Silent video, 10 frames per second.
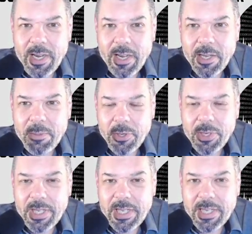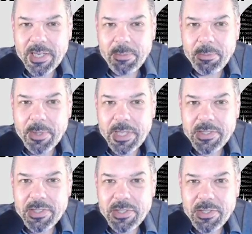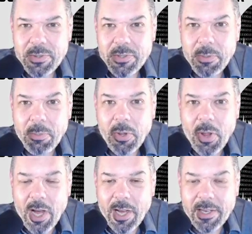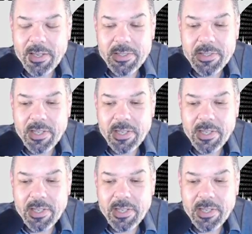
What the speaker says: a community and a place to belong.